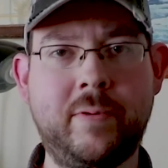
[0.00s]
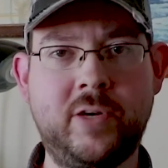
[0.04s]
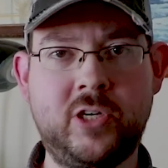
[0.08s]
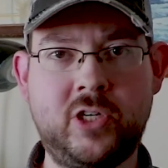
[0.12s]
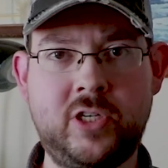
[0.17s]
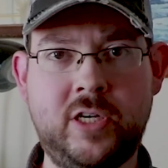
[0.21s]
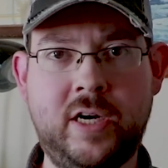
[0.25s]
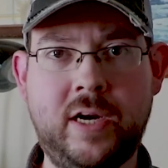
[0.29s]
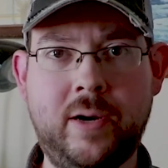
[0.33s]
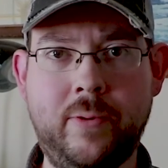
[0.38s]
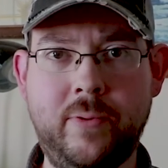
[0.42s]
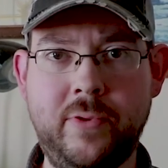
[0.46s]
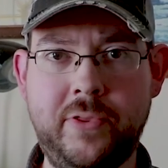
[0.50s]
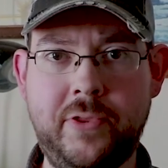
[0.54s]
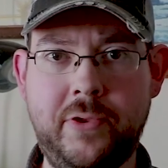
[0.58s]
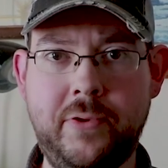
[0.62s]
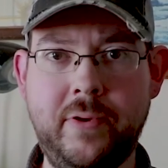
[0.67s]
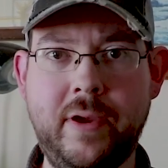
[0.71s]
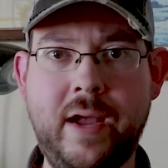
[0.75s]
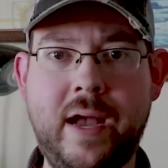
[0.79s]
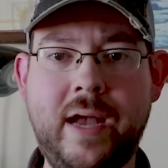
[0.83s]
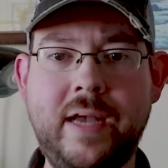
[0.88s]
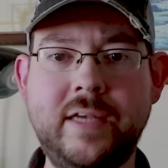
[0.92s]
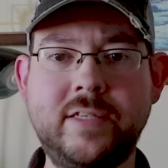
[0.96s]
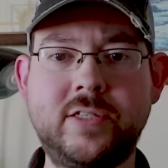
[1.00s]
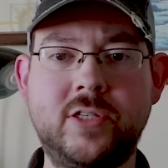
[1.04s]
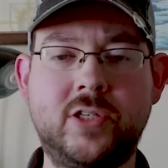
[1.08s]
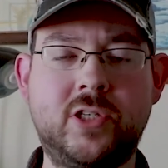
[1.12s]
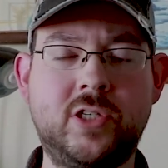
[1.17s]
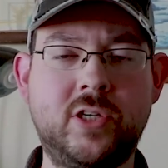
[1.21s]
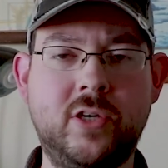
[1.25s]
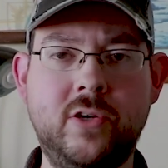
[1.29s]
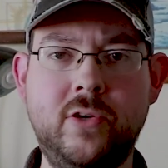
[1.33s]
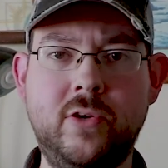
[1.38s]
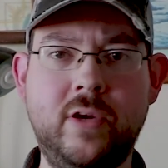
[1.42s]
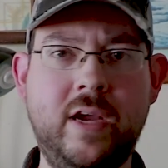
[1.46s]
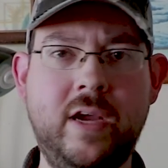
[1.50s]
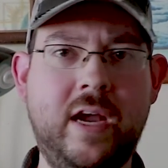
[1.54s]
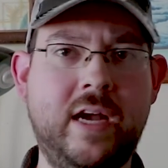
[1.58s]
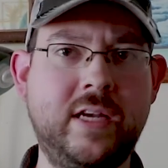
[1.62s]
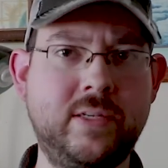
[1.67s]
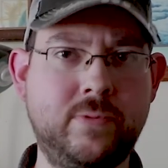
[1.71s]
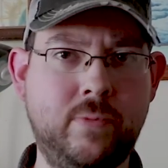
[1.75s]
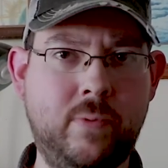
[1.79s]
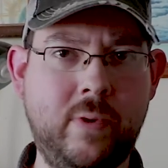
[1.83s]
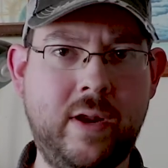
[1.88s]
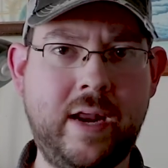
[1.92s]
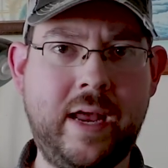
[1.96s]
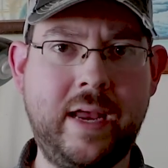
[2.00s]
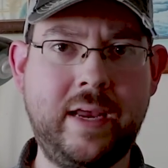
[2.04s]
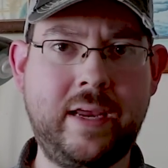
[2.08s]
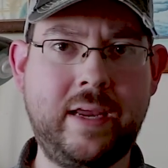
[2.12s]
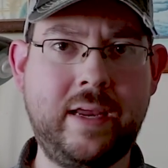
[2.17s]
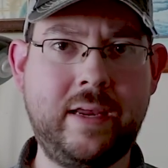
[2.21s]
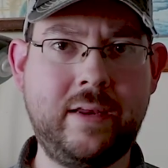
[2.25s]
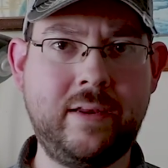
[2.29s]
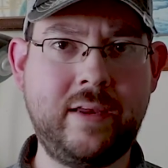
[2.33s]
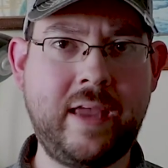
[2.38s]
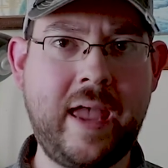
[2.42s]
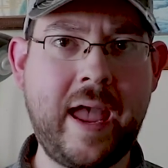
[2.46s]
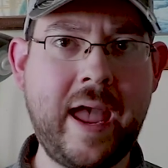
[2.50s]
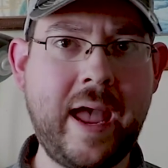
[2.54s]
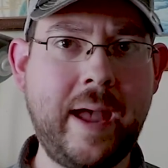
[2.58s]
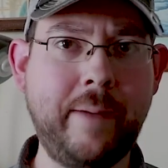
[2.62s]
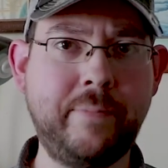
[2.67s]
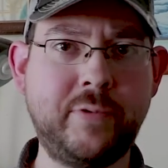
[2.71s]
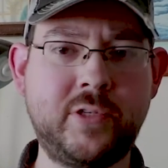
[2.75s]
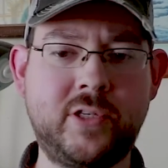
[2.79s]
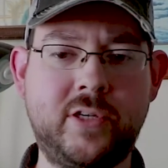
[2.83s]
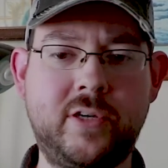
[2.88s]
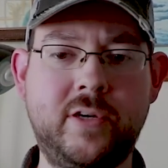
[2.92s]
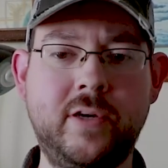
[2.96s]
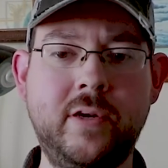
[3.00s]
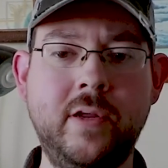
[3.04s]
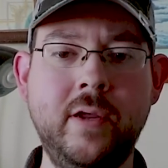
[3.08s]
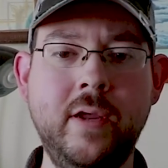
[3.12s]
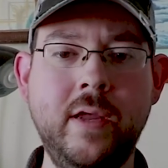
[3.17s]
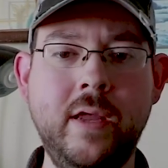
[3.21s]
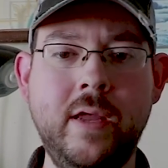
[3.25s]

to share with you guys and show you guys what I captured.